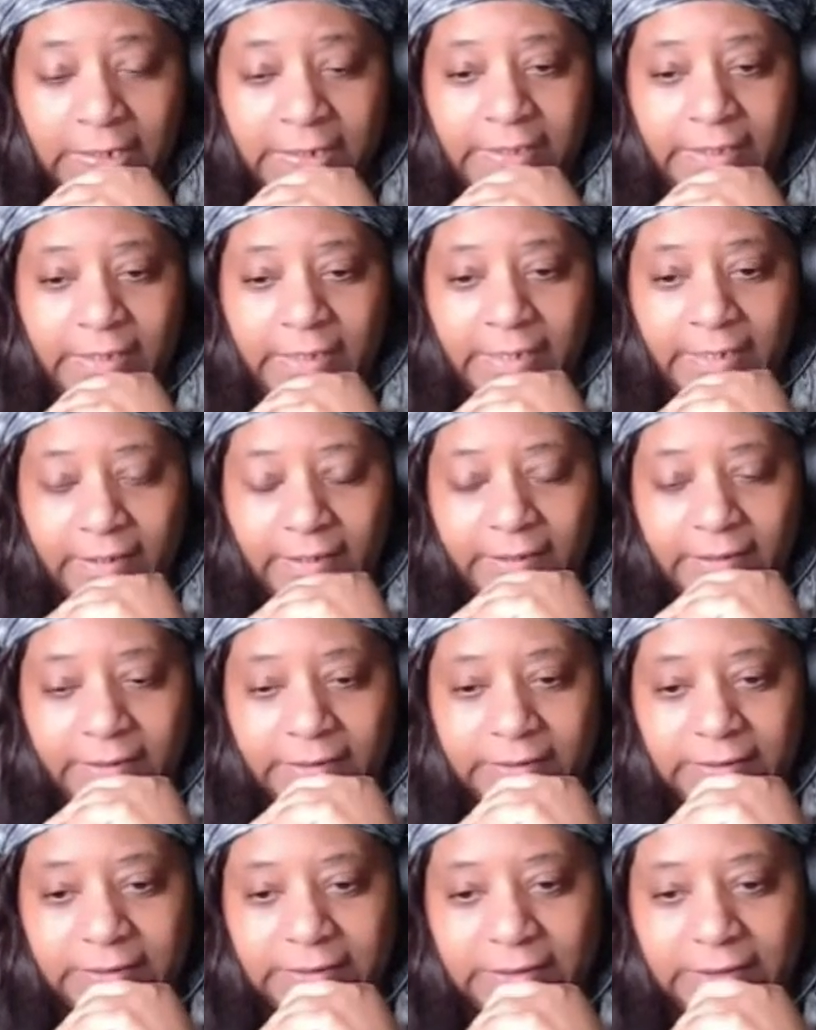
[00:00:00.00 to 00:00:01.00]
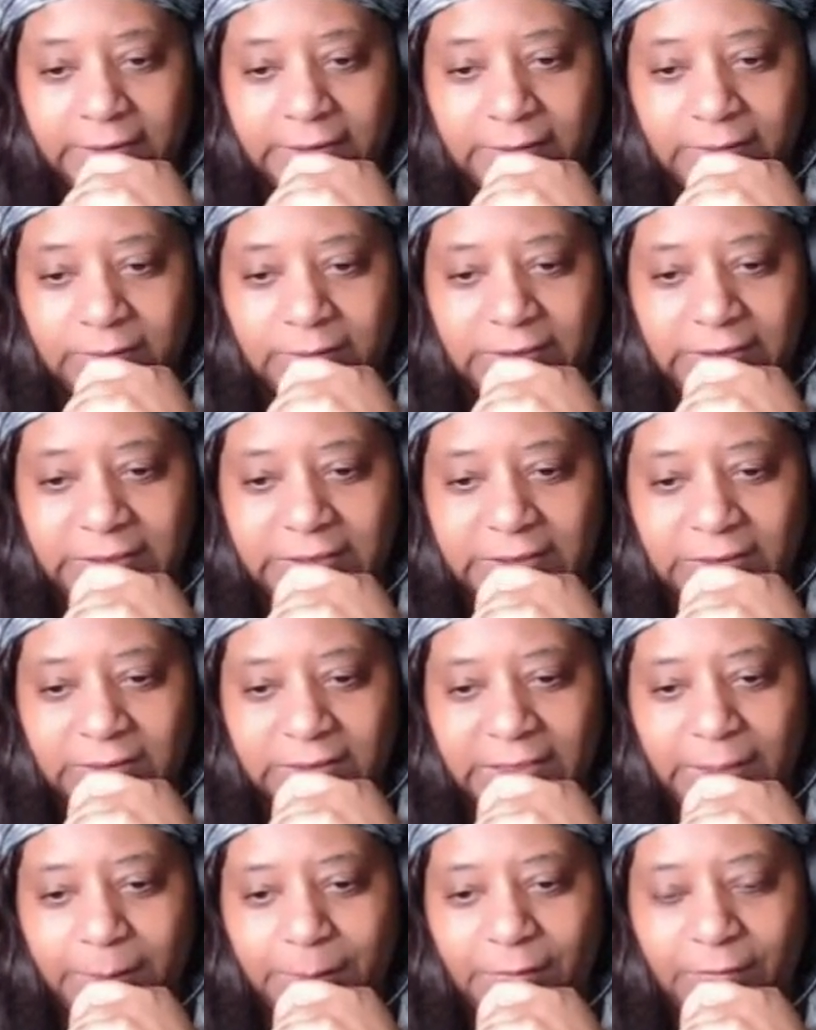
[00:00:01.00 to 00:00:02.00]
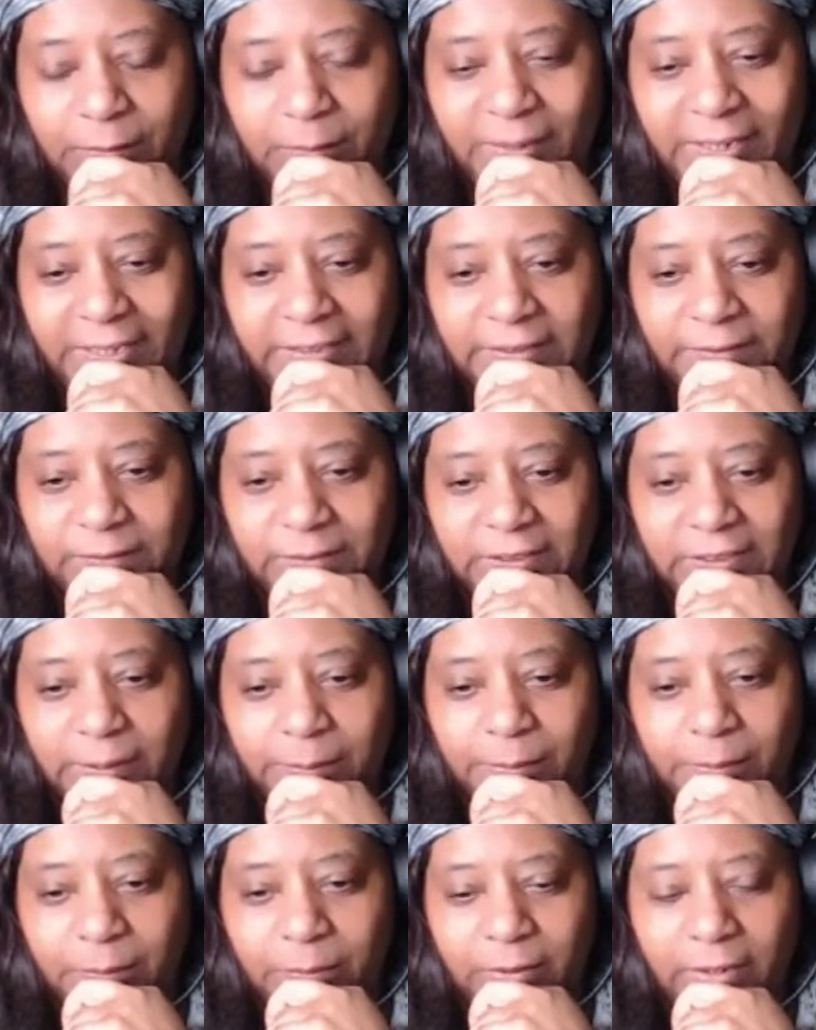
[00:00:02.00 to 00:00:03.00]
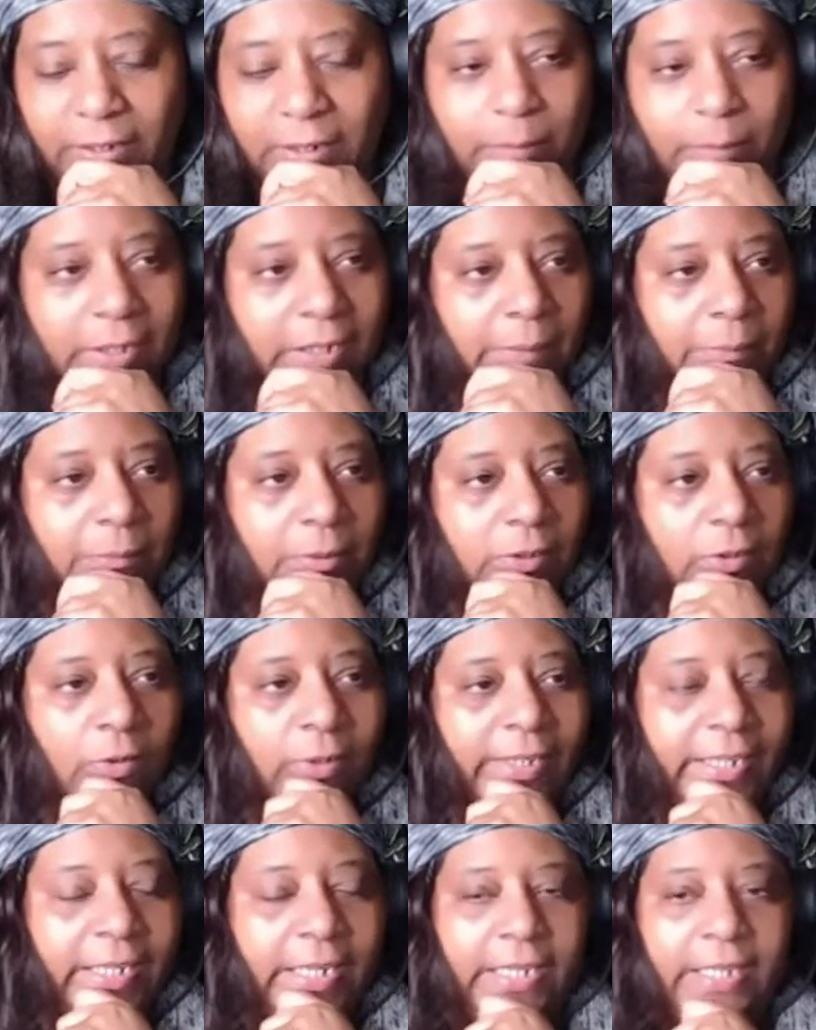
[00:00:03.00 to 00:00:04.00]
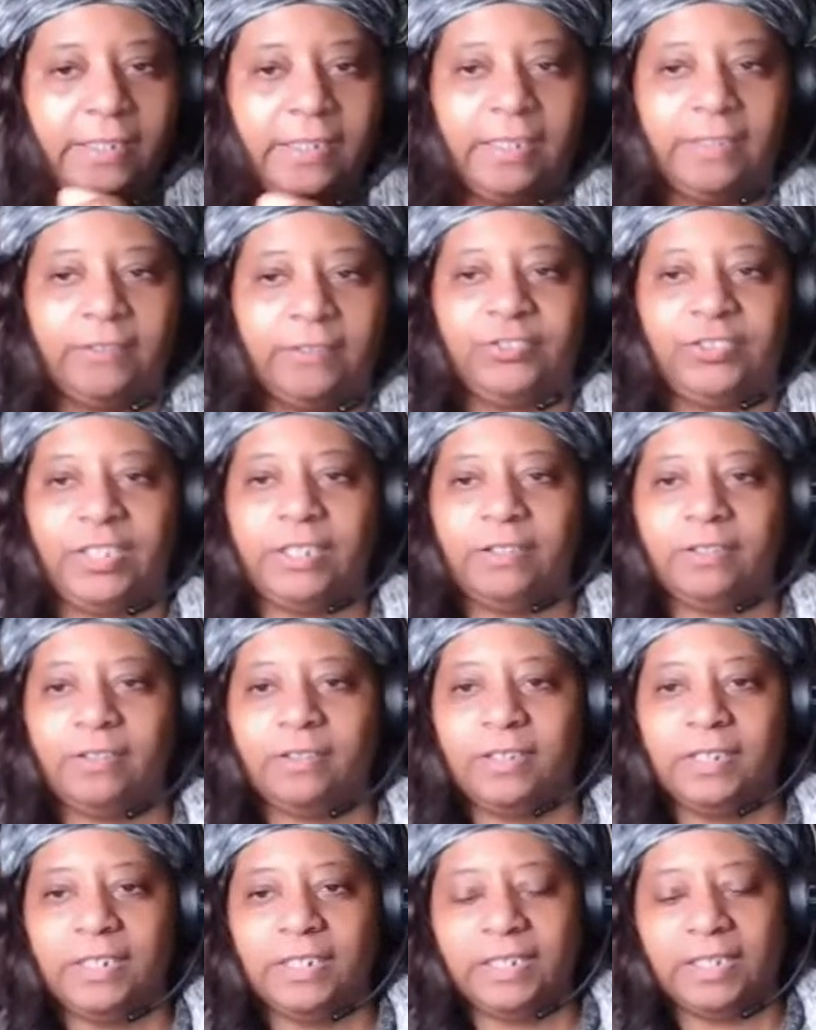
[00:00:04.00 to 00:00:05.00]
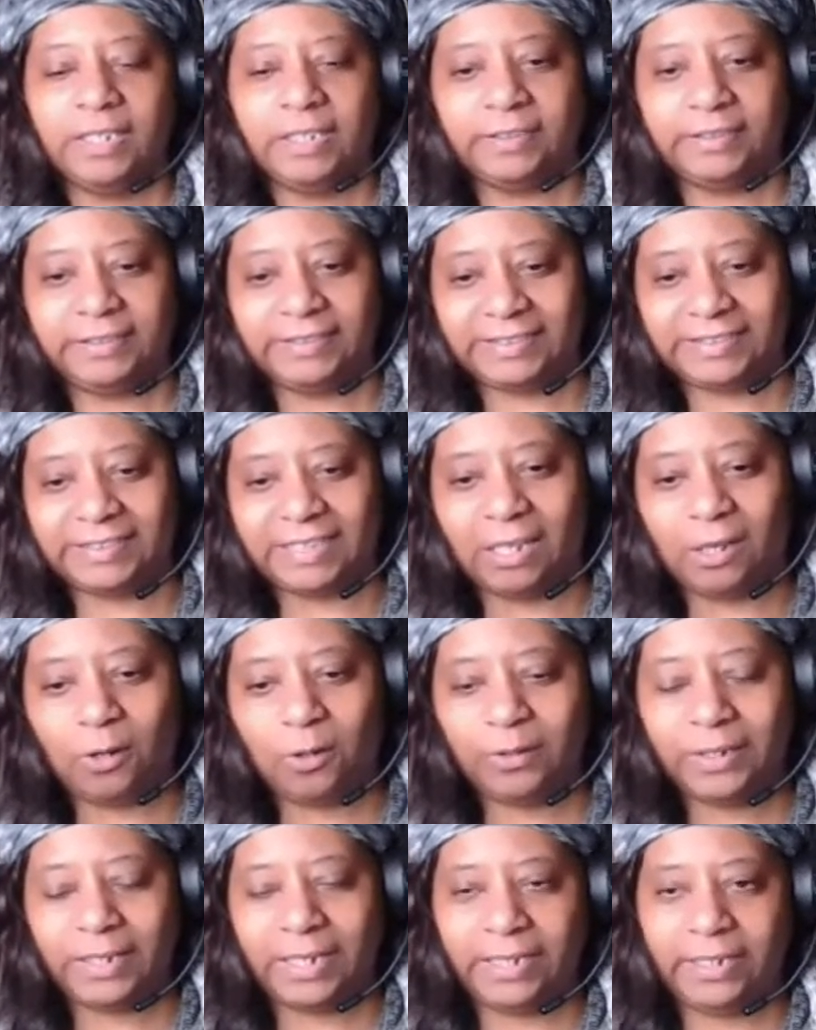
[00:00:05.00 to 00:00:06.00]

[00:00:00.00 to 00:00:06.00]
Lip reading: yeah. So we're just going to keep everybody lifted up in prayer, but I'm going to go ahead and share this song.